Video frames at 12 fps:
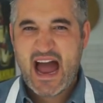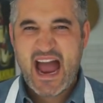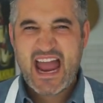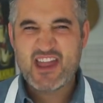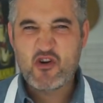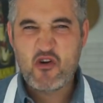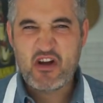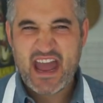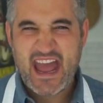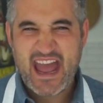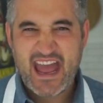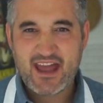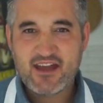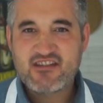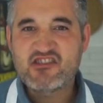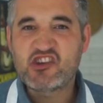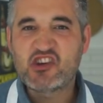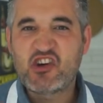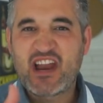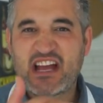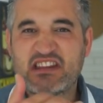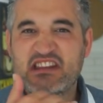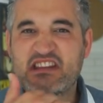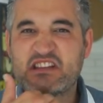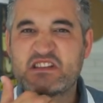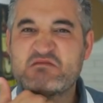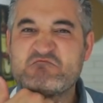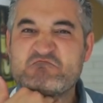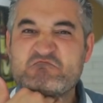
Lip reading: I don't care, you go like this.